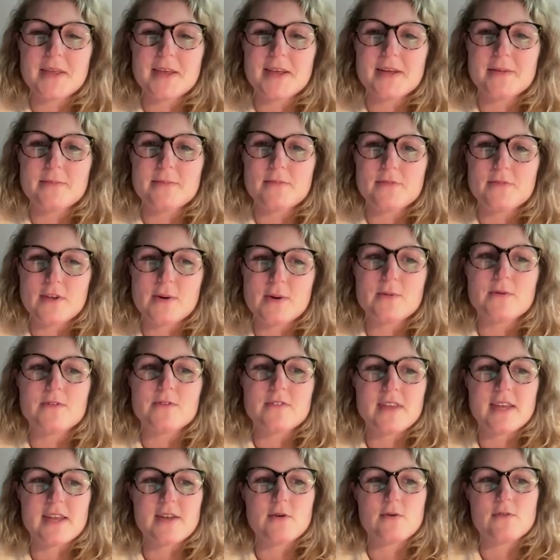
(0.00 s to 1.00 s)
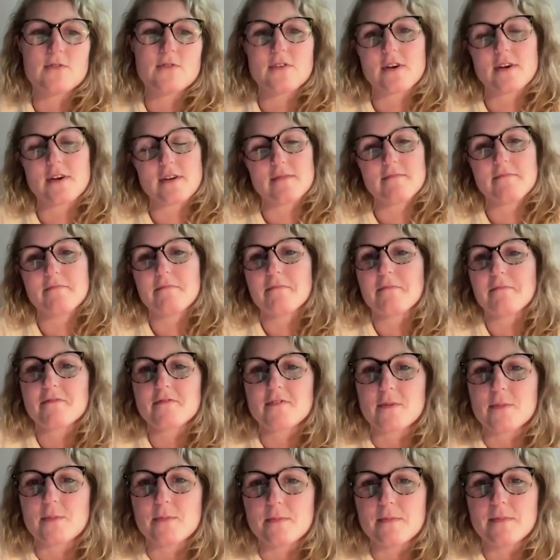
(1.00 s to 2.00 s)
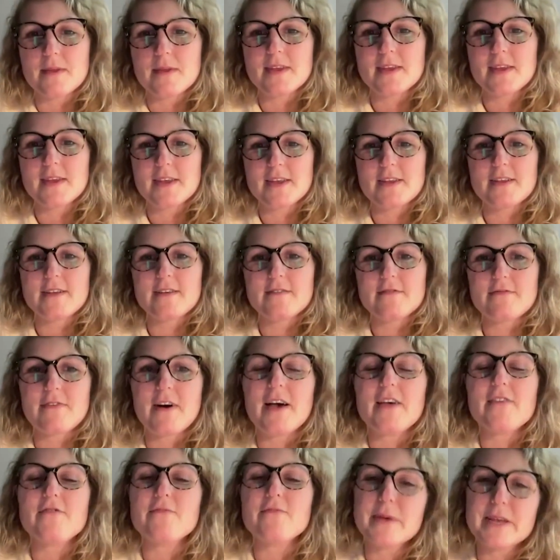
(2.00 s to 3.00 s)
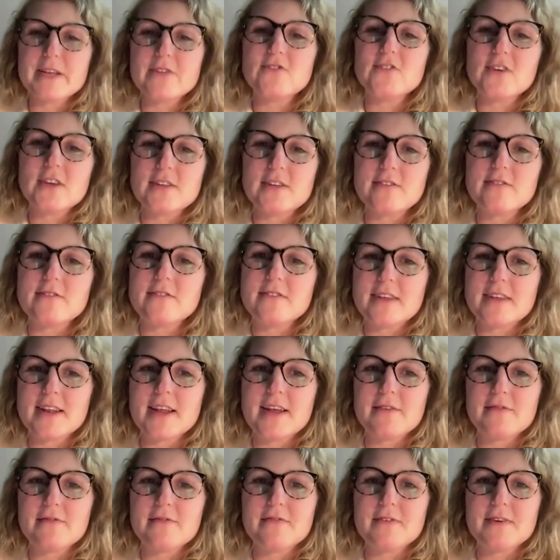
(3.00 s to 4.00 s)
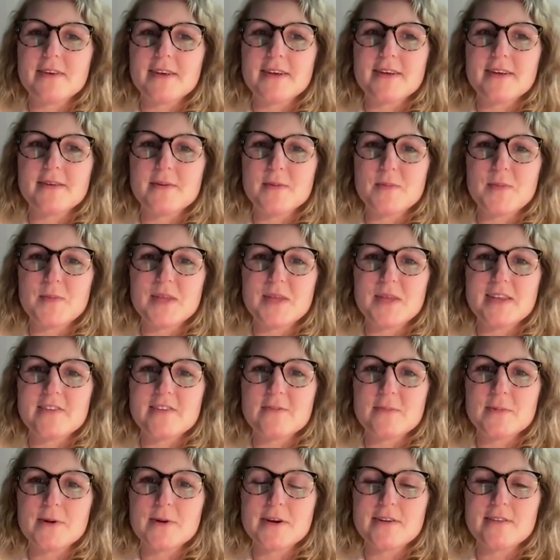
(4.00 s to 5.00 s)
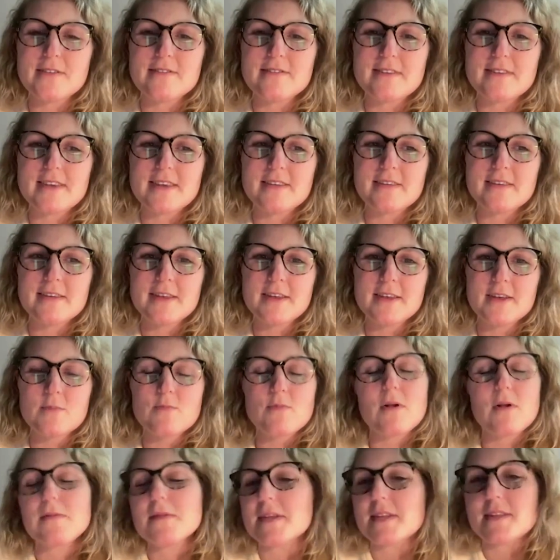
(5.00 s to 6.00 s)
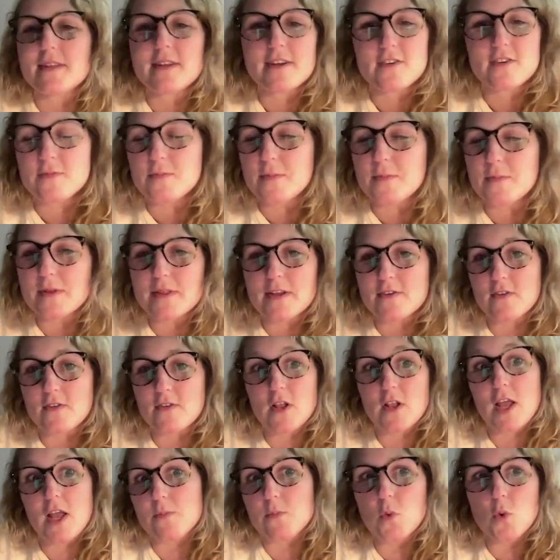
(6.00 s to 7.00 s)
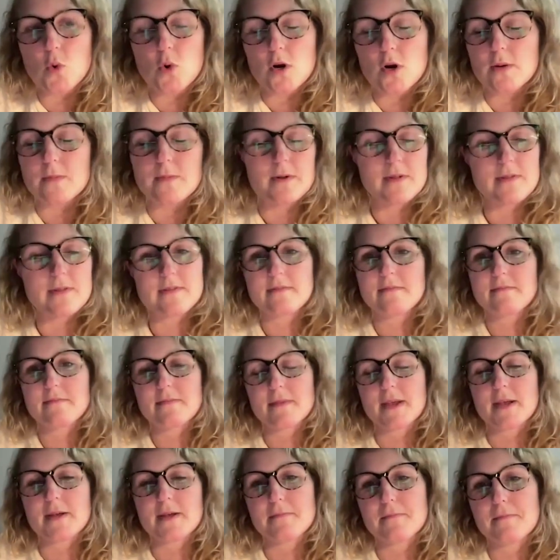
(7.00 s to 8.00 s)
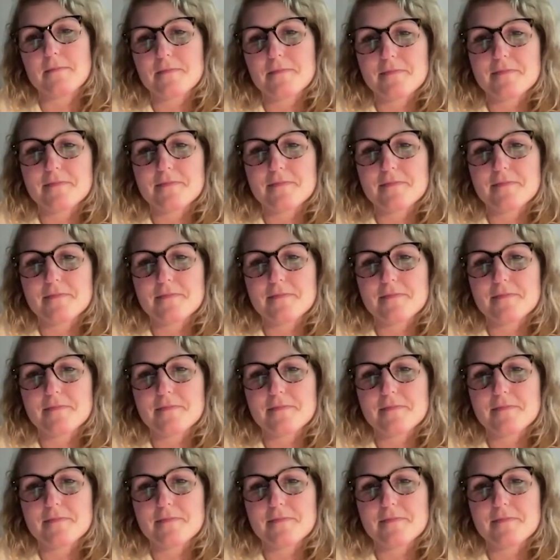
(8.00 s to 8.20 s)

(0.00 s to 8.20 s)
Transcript: Um, so I would say those are some five big changes that I've uh, been experiencing. Probably there's there's a lot more, but yeah.